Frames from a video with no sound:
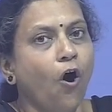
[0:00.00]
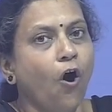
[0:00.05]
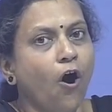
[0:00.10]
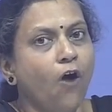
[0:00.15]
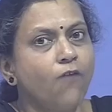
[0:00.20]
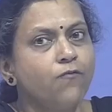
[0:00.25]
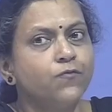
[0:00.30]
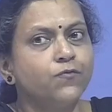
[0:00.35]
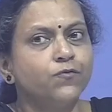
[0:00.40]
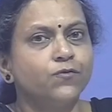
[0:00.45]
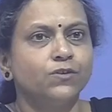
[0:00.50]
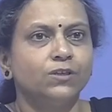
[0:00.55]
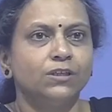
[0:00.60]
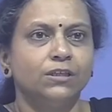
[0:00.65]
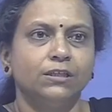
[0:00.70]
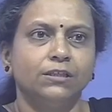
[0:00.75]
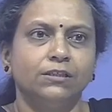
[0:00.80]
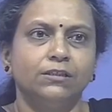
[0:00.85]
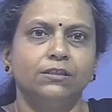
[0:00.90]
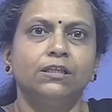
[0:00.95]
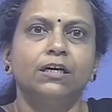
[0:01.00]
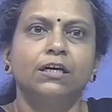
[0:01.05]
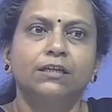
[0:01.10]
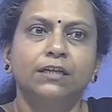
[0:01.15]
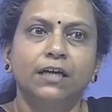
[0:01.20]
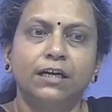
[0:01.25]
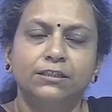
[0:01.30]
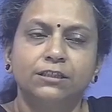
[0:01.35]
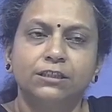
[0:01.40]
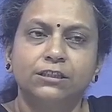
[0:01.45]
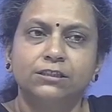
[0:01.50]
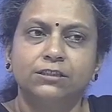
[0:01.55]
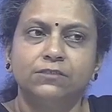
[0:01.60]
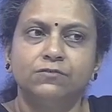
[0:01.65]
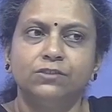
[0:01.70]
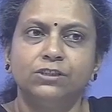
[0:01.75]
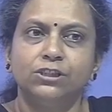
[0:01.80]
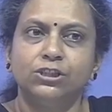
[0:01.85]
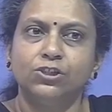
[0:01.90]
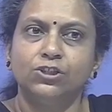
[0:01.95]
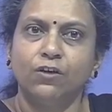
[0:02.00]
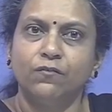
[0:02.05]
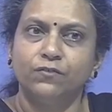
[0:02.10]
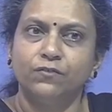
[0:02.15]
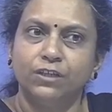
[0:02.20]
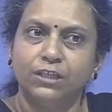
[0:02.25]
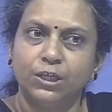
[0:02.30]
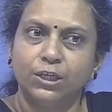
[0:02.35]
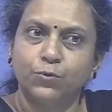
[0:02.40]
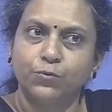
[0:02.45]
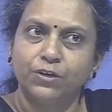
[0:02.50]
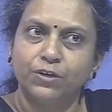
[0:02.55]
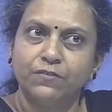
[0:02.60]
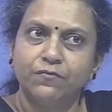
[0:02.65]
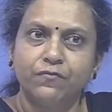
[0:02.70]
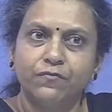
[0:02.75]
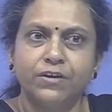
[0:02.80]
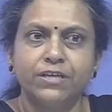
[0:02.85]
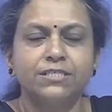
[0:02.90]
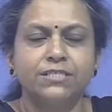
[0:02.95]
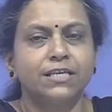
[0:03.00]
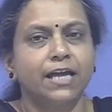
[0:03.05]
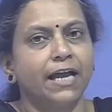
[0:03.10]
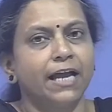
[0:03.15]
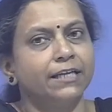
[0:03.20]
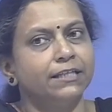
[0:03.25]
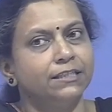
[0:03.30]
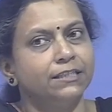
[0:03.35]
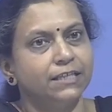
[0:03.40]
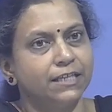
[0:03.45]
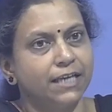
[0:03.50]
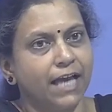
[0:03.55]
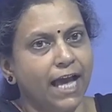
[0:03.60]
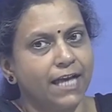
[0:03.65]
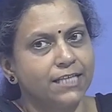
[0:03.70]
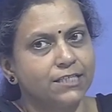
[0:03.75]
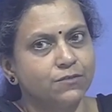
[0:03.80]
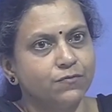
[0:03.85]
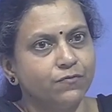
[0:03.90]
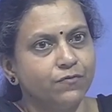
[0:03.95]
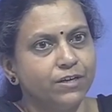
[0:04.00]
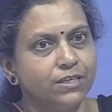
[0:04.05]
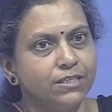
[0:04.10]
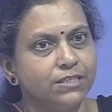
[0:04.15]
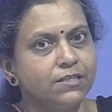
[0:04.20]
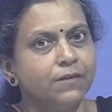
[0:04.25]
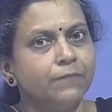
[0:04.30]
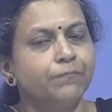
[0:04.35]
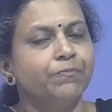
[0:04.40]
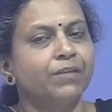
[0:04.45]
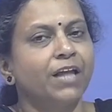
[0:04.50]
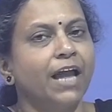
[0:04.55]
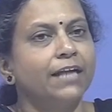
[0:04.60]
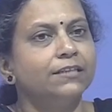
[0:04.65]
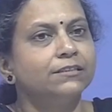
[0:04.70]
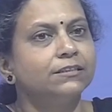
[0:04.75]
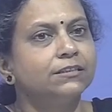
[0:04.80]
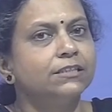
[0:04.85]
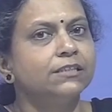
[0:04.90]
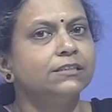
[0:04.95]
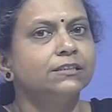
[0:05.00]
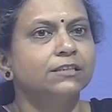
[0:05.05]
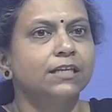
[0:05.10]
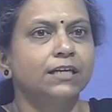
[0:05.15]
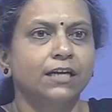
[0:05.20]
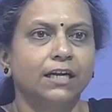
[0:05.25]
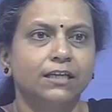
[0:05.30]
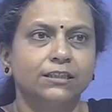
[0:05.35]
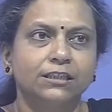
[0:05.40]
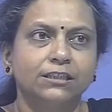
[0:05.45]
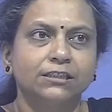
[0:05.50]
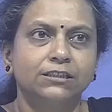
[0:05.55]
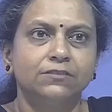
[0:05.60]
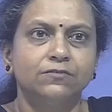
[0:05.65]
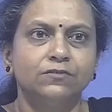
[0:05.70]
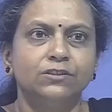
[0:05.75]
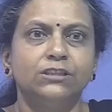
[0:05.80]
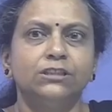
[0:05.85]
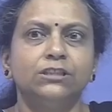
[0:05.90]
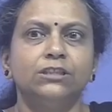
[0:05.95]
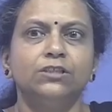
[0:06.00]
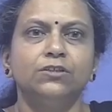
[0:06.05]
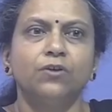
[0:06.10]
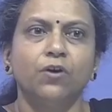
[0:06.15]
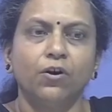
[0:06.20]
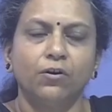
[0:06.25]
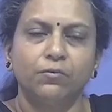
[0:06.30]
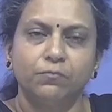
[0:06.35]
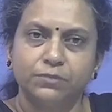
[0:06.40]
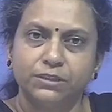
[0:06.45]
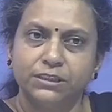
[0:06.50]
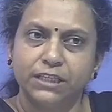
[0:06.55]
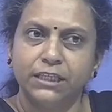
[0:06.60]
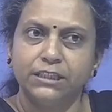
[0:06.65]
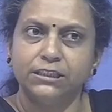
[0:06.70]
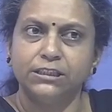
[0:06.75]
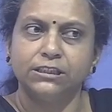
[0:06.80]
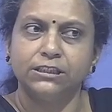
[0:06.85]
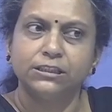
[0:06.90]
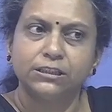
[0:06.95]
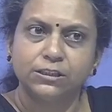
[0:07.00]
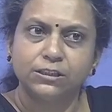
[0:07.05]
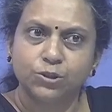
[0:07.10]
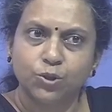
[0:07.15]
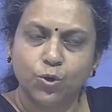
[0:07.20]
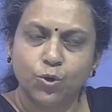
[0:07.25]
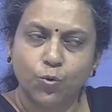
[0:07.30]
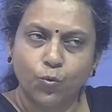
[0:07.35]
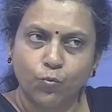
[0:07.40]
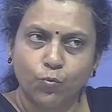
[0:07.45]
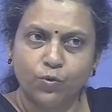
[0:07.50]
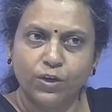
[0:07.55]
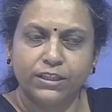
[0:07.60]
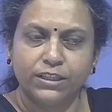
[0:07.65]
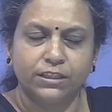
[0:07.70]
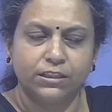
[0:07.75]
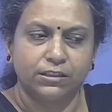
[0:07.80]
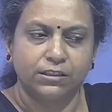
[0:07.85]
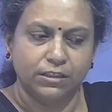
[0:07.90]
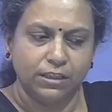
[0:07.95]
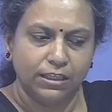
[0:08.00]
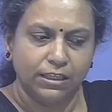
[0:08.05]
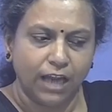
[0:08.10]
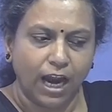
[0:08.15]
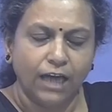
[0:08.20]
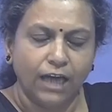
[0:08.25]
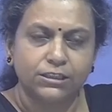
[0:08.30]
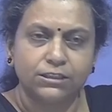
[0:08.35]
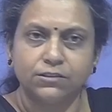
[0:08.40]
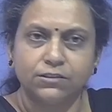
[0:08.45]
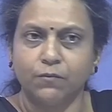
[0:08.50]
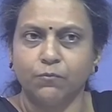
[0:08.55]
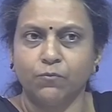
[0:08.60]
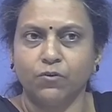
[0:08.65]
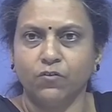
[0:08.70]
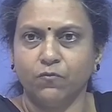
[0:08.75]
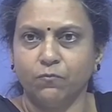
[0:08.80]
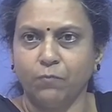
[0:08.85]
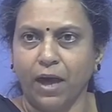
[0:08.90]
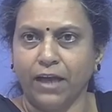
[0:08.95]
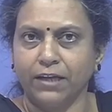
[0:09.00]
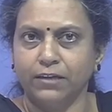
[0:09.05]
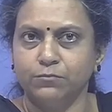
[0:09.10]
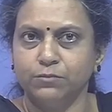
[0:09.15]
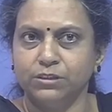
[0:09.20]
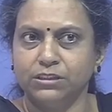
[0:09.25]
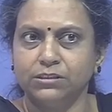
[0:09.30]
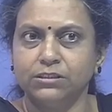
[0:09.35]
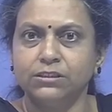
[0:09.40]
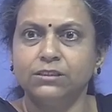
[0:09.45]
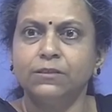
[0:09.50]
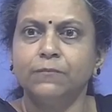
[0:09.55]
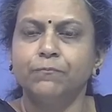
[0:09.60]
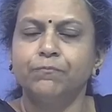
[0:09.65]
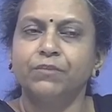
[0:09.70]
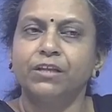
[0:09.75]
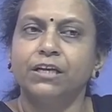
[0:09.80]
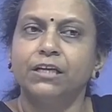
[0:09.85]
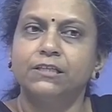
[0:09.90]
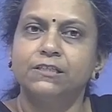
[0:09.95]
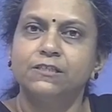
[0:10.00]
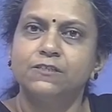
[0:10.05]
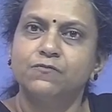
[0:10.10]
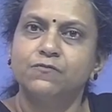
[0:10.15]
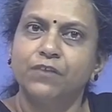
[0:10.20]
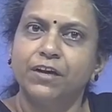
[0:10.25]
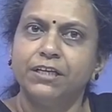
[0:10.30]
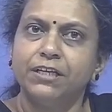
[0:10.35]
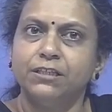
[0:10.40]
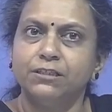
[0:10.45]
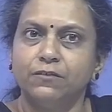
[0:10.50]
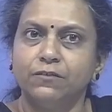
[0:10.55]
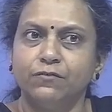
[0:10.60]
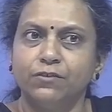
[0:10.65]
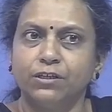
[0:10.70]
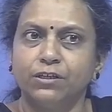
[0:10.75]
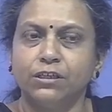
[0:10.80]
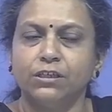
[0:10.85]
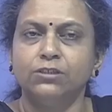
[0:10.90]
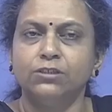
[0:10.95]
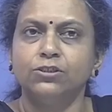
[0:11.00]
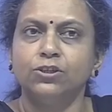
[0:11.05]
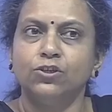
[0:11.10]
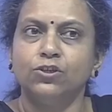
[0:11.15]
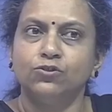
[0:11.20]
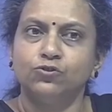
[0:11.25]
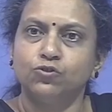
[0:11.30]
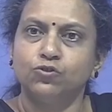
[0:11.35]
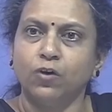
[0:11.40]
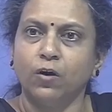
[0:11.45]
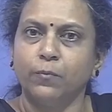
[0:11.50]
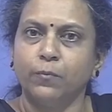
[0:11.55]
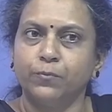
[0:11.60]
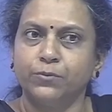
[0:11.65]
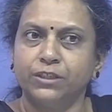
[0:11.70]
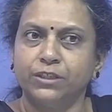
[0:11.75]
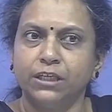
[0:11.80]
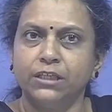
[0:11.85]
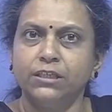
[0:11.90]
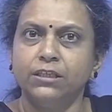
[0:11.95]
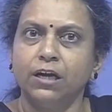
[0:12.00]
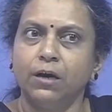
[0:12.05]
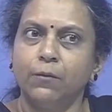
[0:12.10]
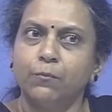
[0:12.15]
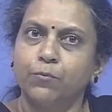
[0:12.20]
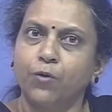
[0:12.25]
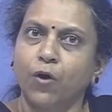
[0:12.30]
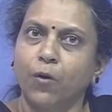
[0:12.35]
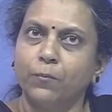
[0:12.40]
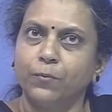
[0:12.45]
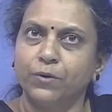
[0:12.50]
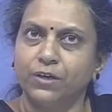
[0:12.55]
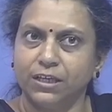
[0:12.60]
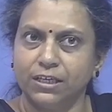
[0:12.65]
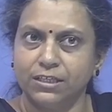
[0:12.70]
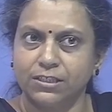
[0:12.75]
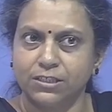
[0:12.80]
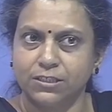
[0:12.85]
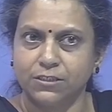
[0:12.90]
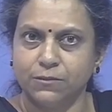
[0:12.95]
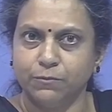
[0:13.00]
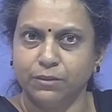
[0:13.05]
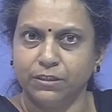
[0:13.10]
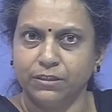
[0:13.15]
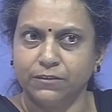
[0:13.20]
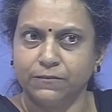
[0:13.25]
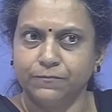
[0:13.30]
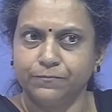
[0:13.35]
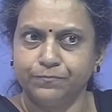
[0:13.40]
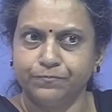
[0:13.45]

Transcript: of the conductivity of the liquid phase and the gas phase and since the conductivity changes with a large number of parameters it is very difficult to obtain a proper estimate.